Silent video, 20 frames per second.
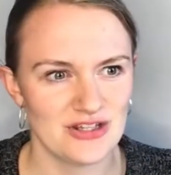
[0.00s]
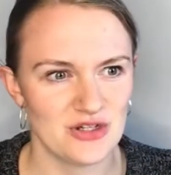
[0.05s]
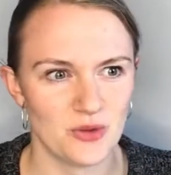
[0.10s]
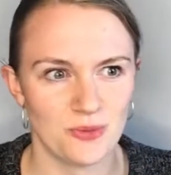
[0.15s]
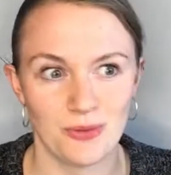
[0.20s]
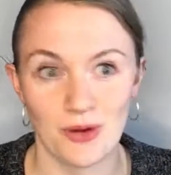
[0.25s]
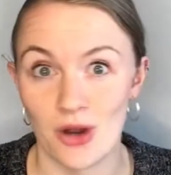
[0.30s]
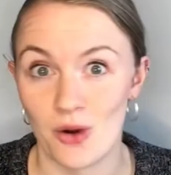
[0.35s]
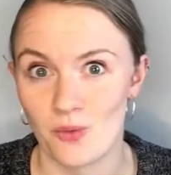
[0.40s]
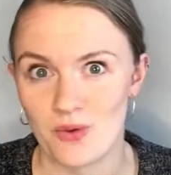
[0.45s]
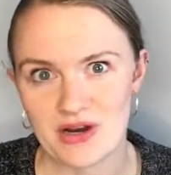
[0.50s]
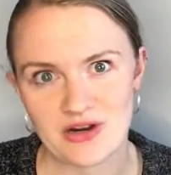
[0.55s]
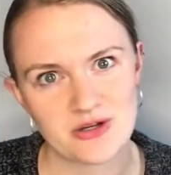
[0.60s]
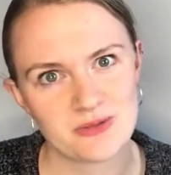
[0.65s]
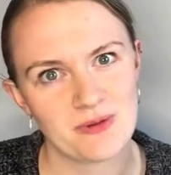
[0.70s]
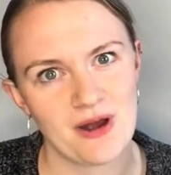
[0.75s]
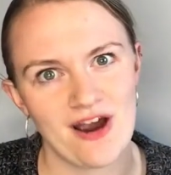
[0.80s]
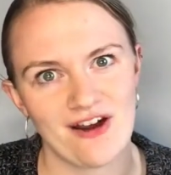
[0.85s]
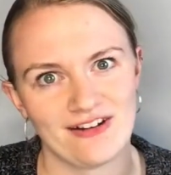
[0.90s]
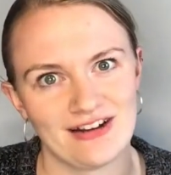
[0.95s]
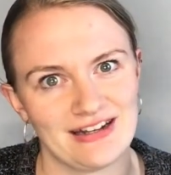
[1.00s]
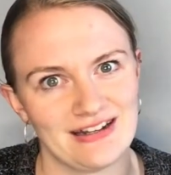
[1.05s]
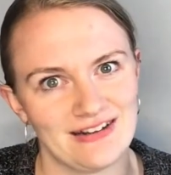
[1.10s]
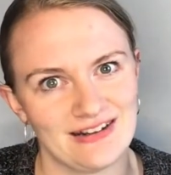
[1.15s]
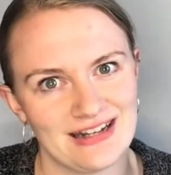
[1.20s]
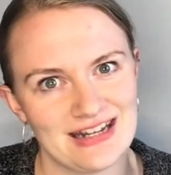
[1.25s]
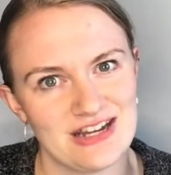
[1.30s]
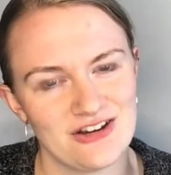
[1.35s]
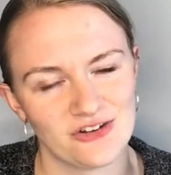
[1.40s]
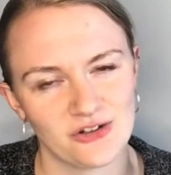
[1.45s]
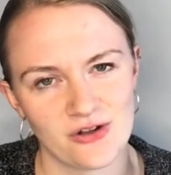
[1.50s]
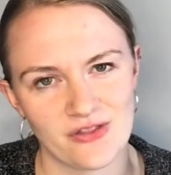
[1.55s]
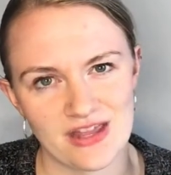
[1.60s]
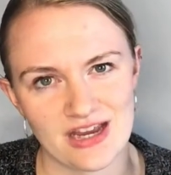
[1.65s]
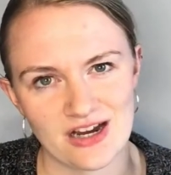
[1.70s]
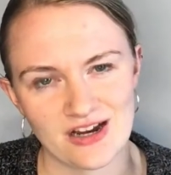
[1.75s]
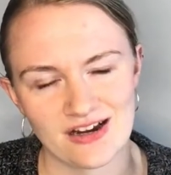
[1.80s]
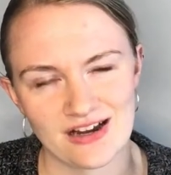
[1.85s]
put a weird bar in here or there,